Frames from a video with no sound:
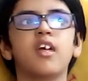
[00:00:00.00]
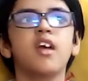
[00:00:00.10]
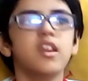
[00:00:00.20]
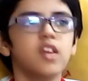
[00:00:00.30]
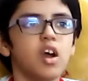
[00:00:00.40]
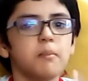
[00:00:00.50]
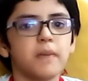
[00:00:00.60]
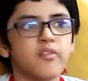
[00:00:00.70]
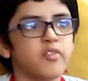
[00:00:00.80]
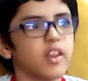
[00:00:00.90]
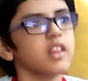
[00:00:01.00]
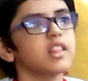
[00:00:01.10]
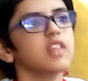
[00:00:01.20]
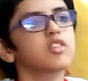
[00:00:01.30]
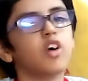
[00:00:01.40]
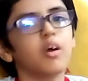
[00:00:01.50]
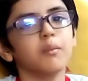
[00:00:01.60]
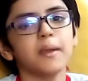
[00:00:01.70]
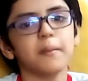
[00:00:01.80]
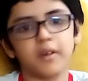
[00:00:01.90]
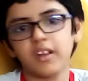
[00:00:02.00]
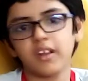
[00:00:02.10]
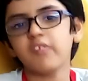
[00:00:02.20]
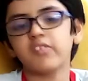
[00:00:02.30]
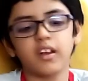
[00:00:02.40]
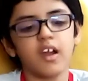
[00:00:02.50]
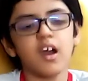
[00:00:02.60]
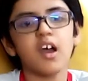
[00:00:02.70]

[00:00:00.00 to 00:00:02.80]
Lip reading: Now my friends, let's call my brother Grandma